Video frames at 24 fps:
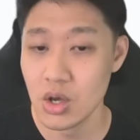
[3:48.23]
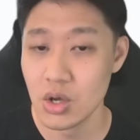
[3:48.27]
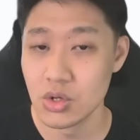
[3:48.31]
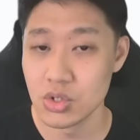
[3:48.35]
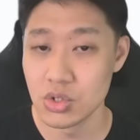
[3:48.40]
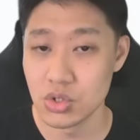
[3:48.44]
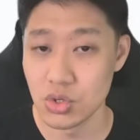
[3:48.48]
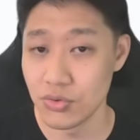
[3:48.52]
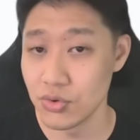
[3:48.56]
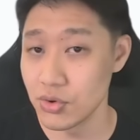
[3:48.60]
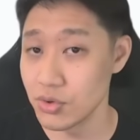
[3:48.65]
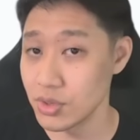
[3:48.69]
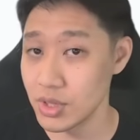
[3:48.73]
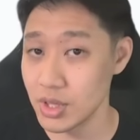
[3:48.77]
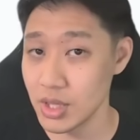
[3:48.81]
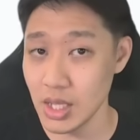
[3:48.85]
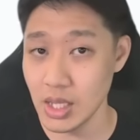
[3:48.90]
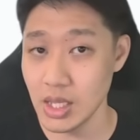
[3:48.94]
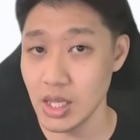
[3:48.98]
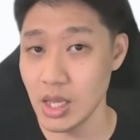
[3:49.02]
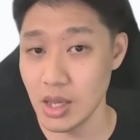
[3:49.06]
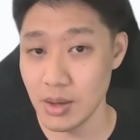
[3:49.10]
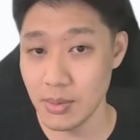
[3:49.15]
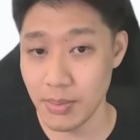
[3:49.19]
So if you're
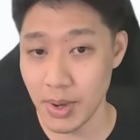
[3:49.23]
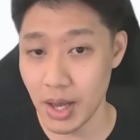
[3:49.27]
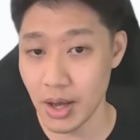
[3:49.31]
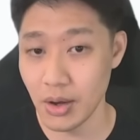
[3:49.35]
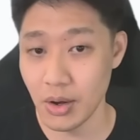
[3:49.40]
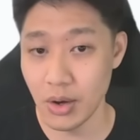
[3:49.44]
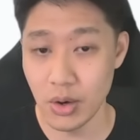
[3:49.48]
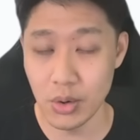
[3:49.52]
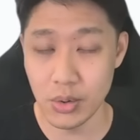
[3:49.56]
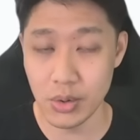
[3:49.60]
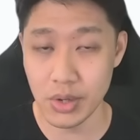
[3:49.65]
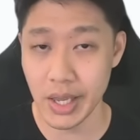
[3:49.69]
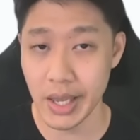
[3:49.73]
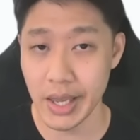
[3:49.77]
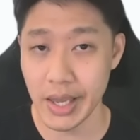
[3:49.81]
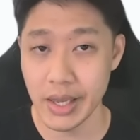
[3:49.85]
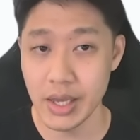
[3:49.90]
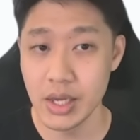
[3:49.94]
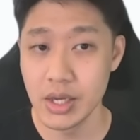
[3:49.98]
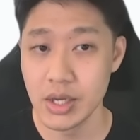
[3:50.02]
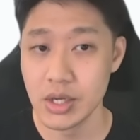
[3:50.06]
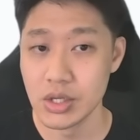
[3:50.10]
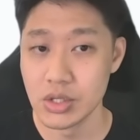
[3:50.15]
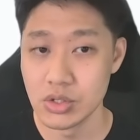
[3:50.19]
thinking about, okay,
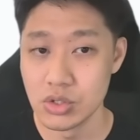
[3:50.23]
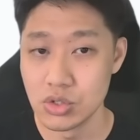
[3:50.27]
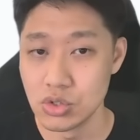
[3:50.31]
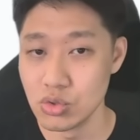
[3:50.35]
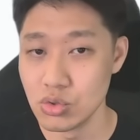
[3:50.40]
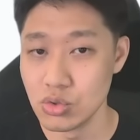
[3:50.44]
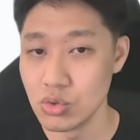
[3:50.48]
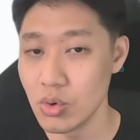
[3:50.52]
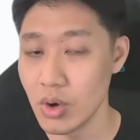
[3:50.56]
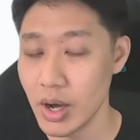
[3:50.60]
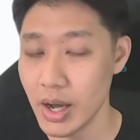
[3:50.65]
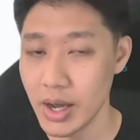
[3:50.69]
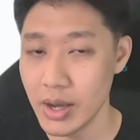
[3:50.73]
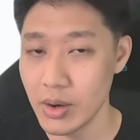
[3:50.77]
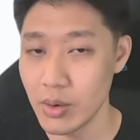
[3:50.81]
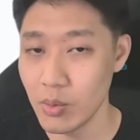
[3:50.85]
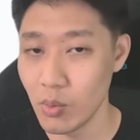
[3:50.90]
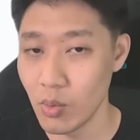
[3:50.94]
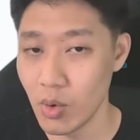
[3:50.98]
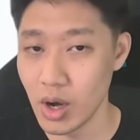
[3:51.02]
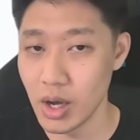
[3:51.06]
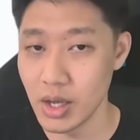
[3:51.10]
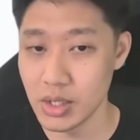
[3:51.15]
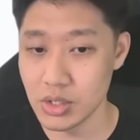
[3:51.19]
do I
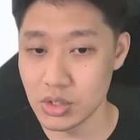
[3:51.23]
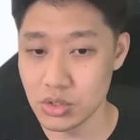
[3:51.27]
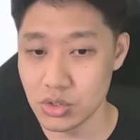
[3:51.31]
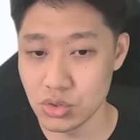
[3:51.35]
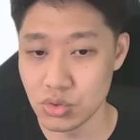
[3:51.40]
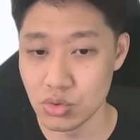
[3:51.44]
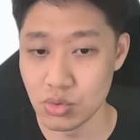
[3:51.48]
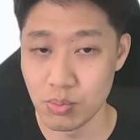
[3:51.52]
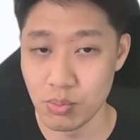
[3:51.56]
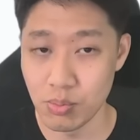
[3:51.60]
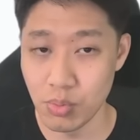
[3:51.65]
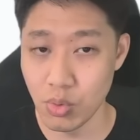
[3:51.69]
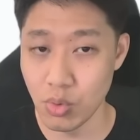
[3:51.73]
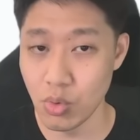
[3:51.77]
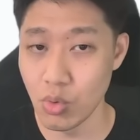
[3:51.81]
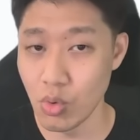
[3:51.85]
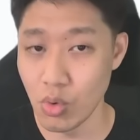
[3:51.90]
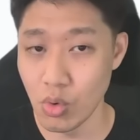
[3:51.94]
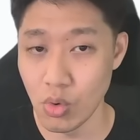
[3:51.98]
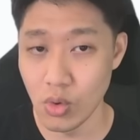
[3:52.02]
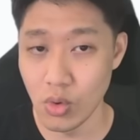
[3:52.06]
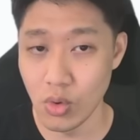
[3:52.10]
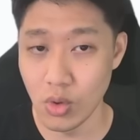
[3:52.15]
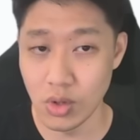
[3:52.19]
want to
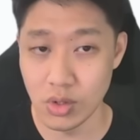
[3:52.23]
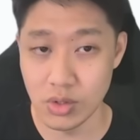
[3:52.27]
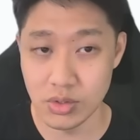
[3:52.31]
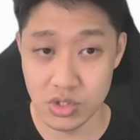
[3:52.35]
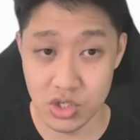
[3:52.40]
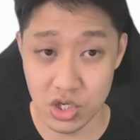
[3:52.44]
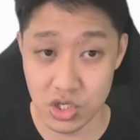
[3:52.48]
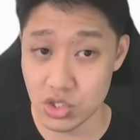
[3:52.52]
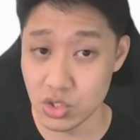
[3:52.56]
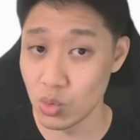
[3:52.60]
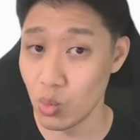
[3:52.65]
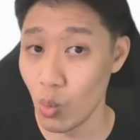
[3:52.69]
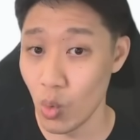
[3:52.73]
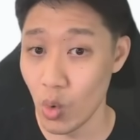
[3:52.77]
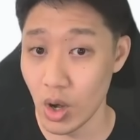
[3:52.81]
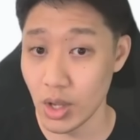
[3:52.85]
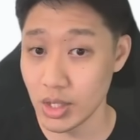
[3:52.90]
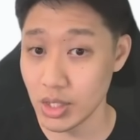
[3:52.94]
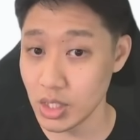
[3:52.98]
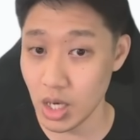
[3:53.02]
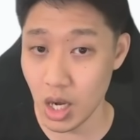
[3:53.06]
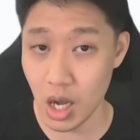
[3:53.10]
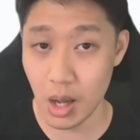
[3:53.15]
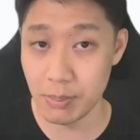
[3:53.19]
pull just
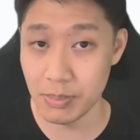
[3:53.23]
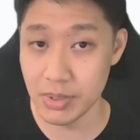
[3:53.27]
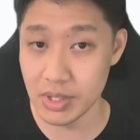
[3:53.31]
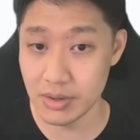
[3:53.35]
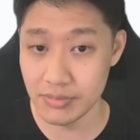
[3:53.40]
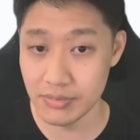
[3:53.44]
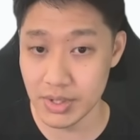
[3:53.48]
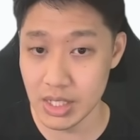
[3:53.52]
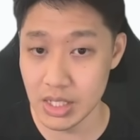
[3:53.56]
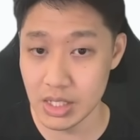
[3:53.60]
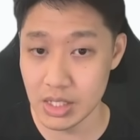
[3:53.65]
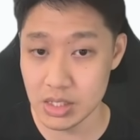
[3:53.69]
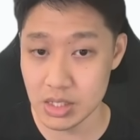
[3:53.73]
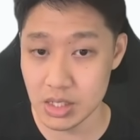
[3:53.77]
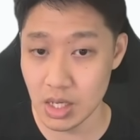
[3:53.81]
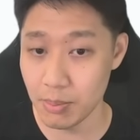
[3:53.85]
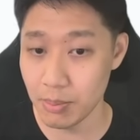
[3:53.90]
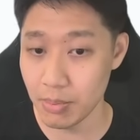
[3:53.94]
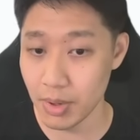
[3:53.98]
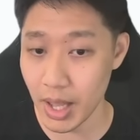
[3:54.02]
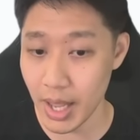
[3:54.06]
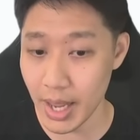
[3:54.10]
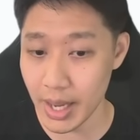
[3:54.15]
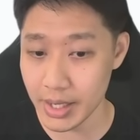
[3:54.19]
1 copy of
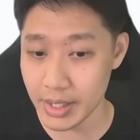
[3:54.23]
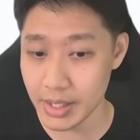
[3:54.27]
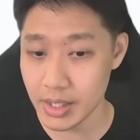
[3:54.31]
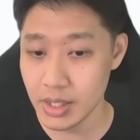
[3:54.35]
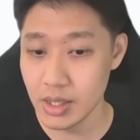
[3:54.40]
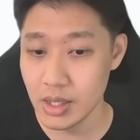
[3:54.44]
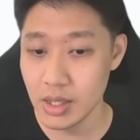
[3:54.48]
Kitasan Black?